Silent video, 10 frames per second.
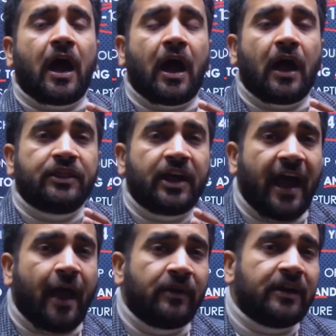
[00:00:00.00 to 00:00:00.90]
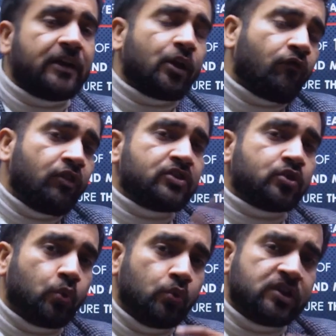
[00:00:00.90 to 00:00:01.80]
the ability of the
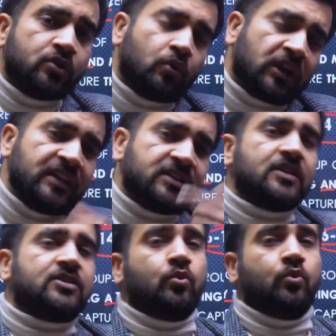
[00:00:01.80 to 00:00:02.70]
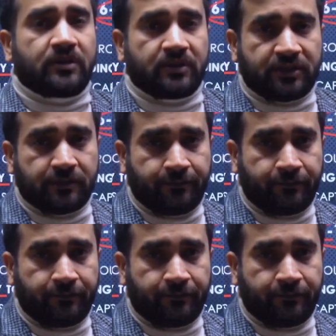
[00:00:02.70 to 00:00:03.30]
schools to reach the students.